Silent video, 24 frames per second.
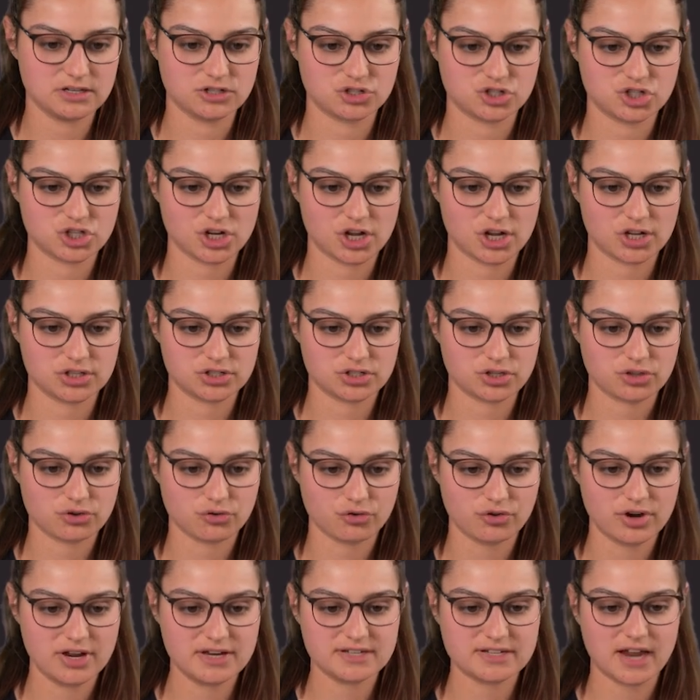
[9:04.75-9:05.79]
is just
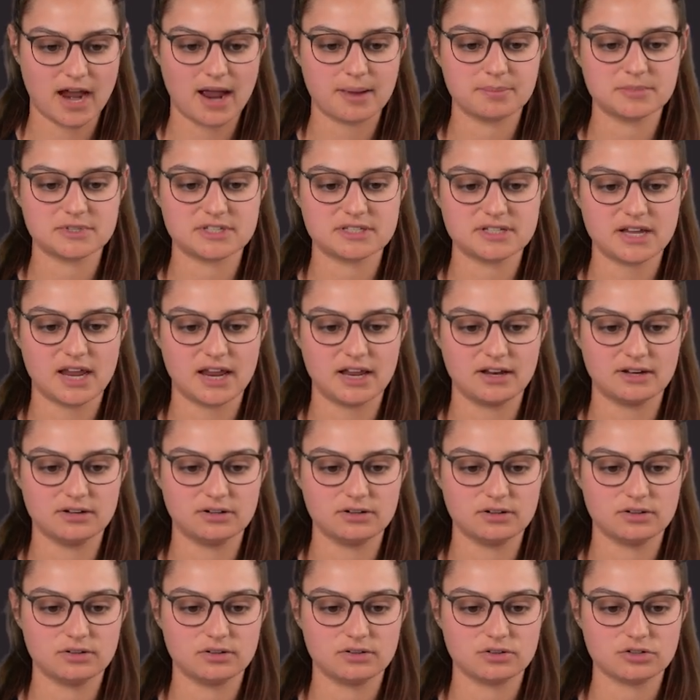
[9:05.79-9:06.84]
3 times
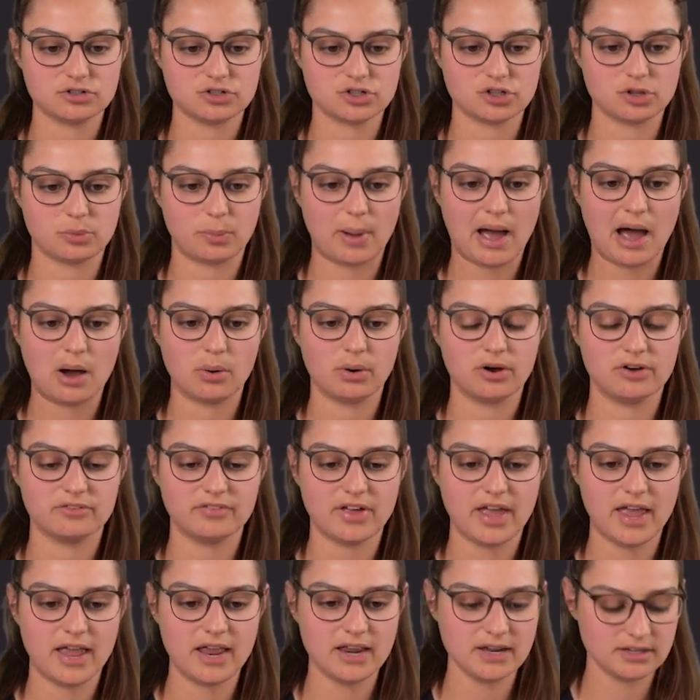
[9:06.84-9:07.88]
10 to the power of
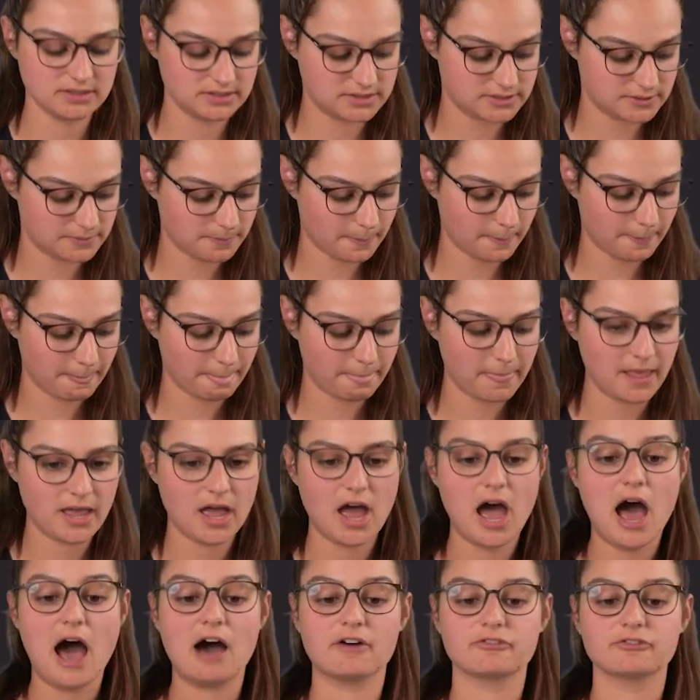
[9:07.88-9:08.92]
8.
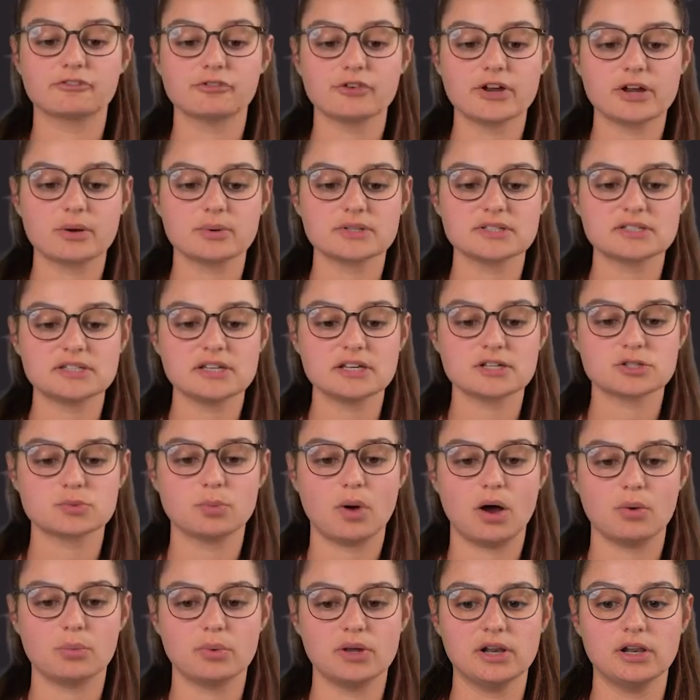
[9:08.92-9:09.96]
Our frequency is
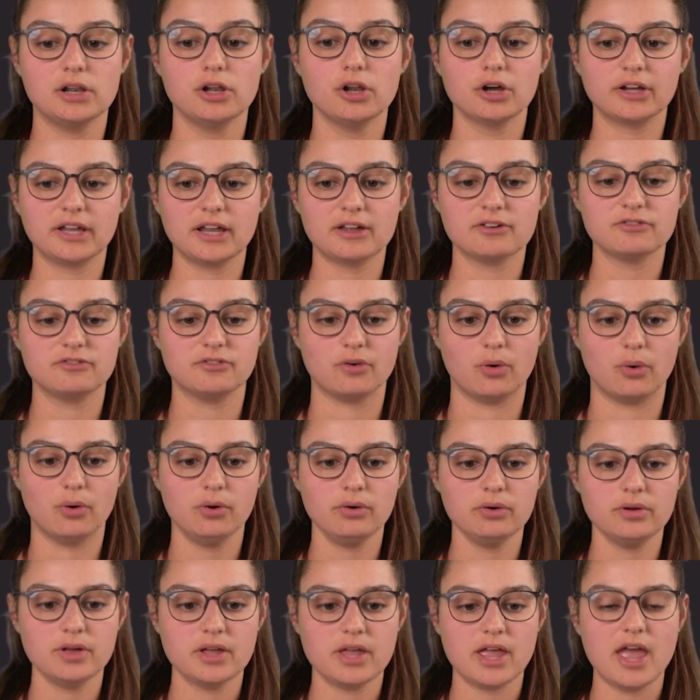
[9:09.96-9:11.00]
what we're looking
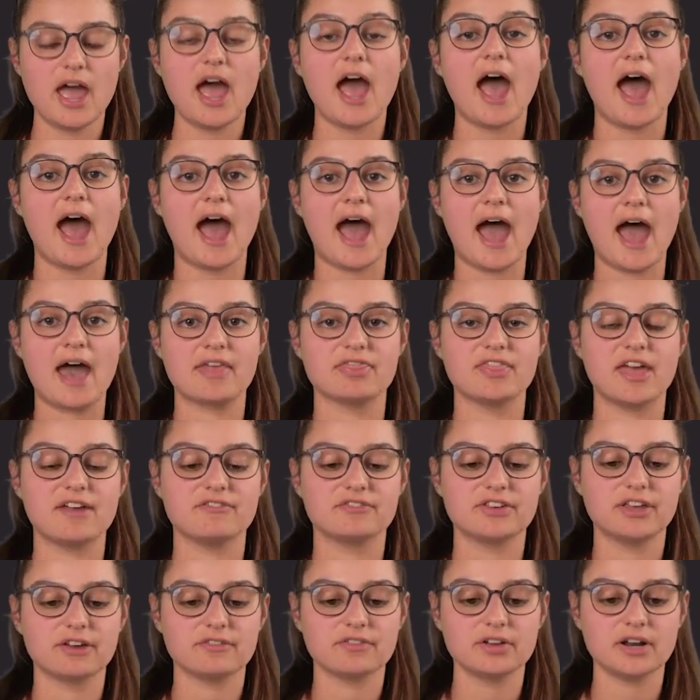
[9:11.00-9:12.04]
for, and
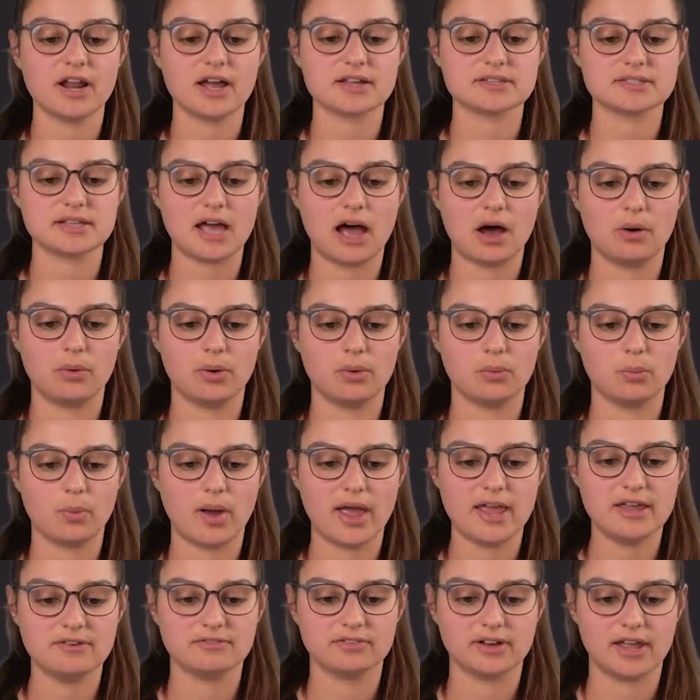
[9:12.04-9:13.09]
they've given us our
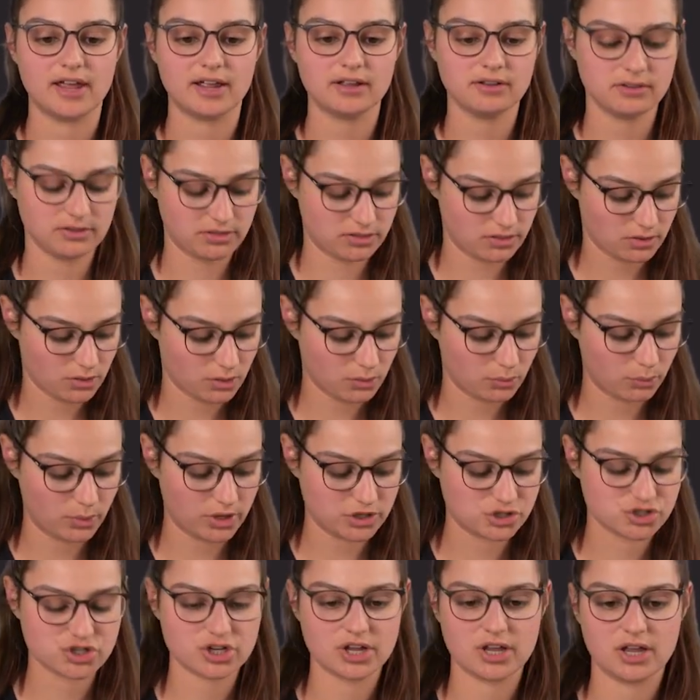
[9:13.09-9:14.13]
wavelength,
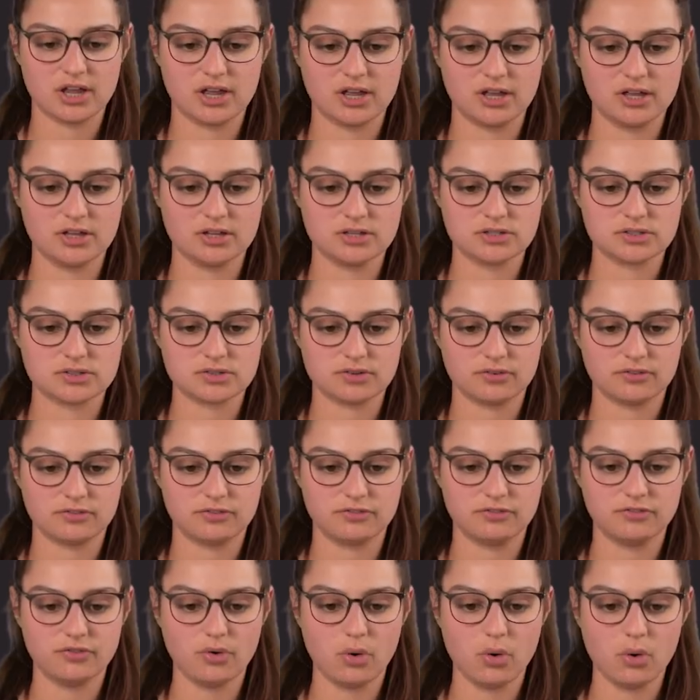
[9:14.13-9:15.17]
which is
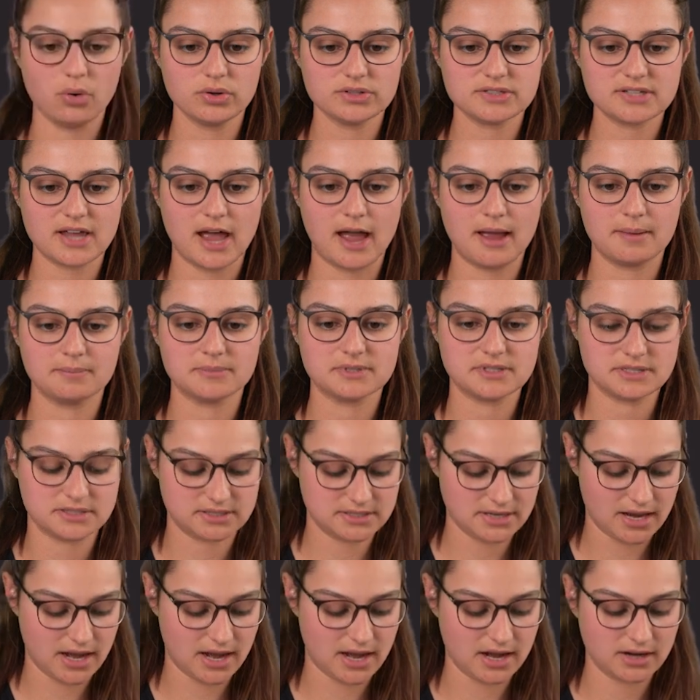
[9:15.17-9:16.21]
4 times
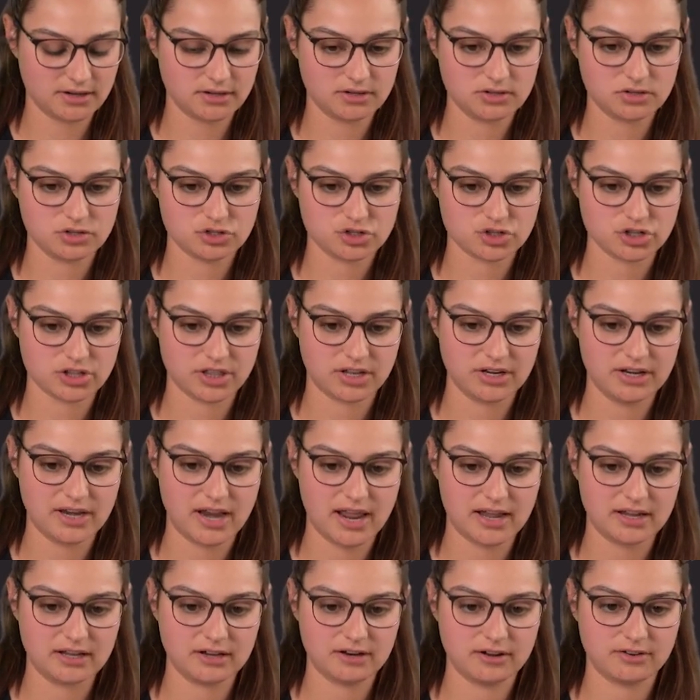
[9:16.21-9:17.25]
10 to the
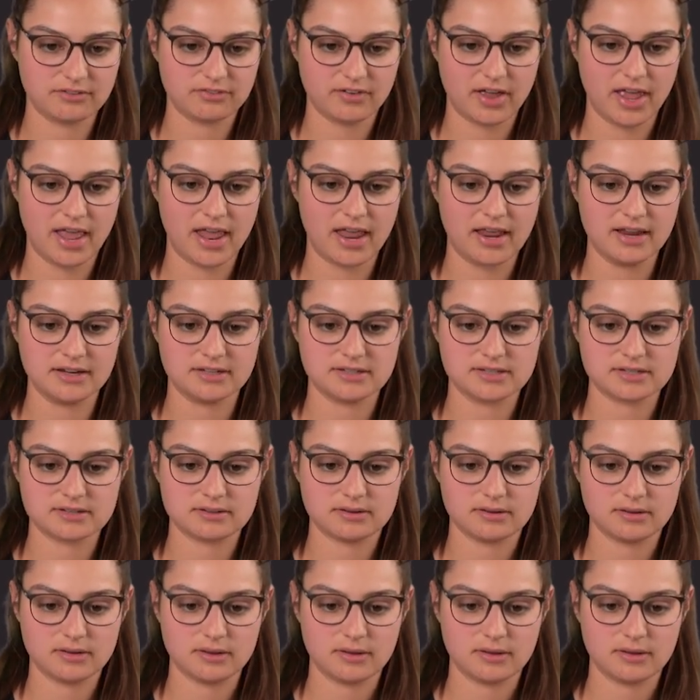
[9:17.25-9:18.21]
negative 8